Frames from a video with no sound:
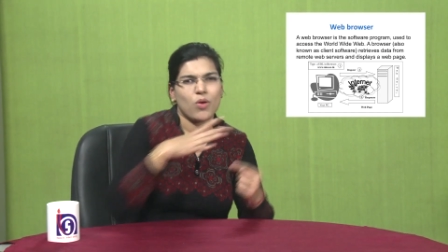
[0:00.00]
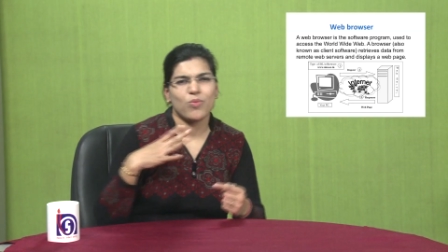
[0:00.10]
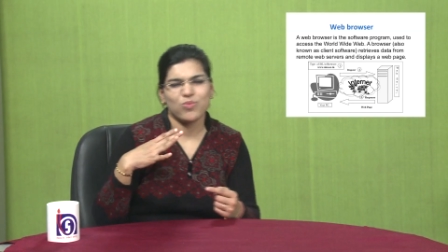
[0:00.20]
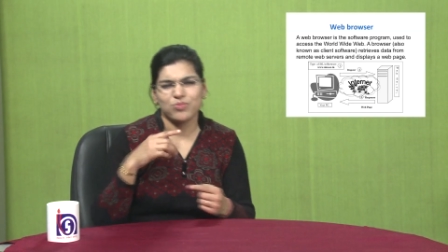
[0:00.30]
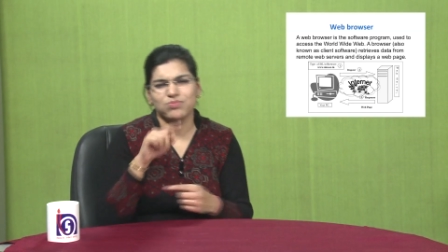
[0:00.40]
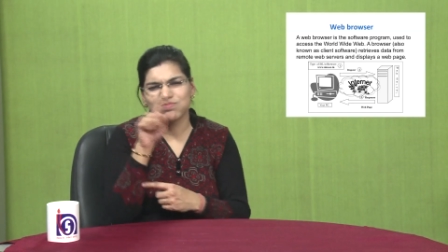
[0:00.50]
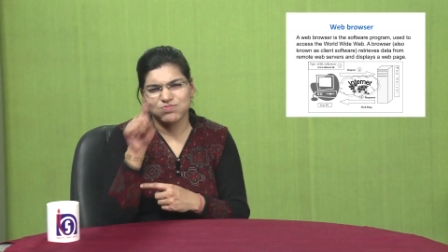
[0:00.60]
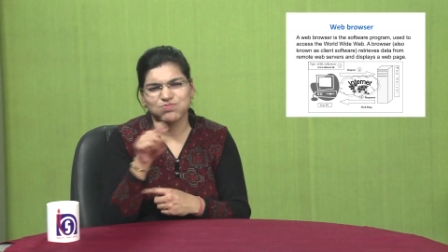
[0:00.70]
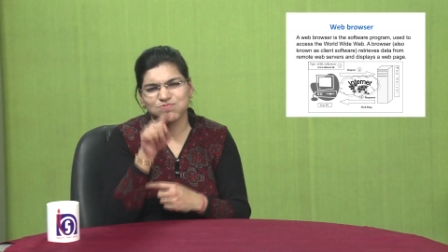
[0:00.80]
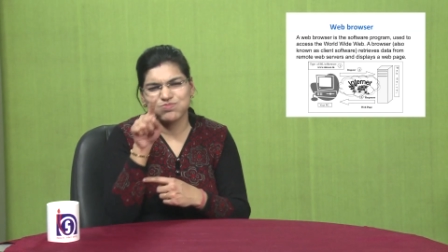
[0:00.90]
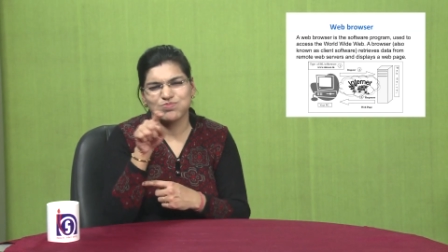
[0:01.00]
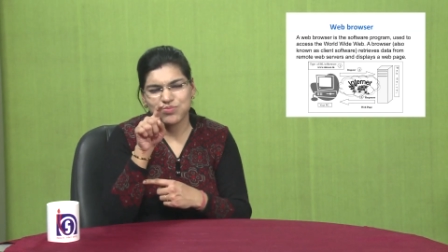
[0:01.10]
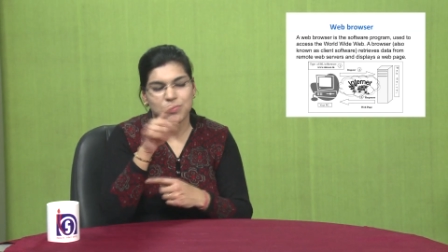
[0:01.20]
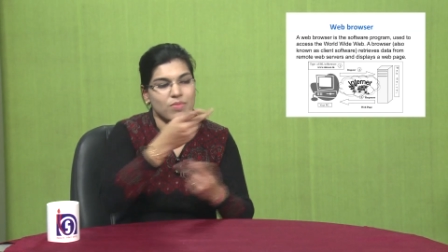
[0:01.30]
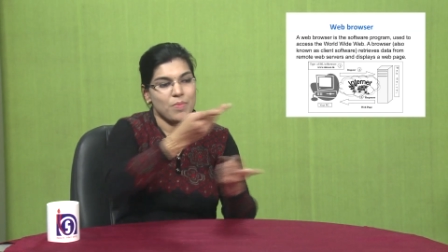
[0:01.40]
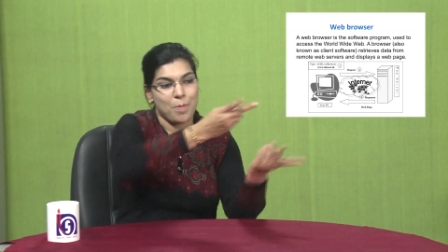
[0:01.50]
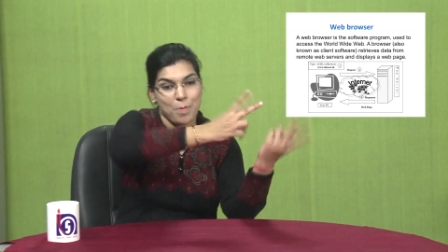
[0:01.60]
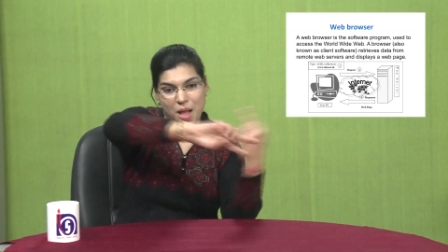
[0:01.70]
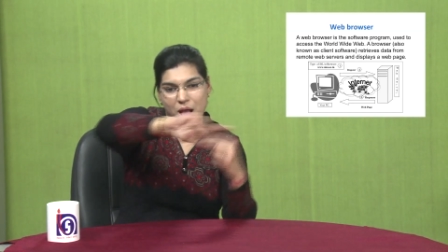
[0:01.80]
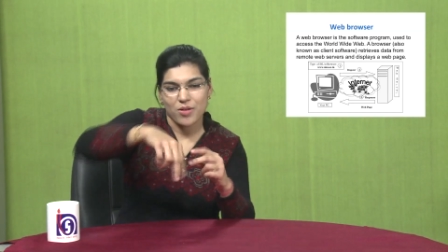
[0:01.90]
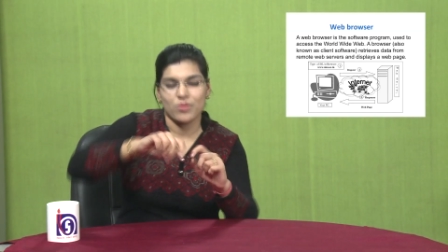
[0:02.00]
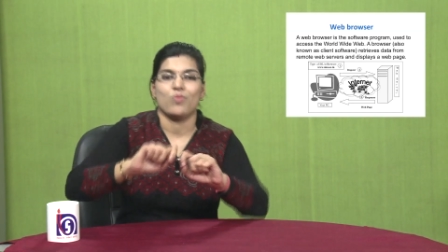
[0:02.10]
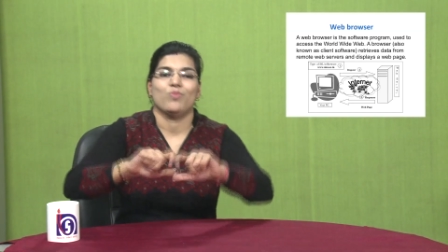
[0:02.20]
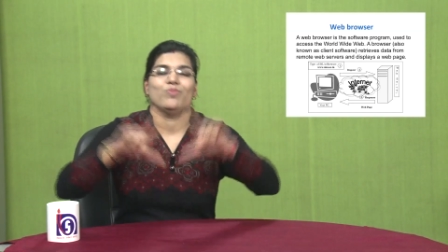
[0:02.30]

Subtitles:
This is how the web browser works.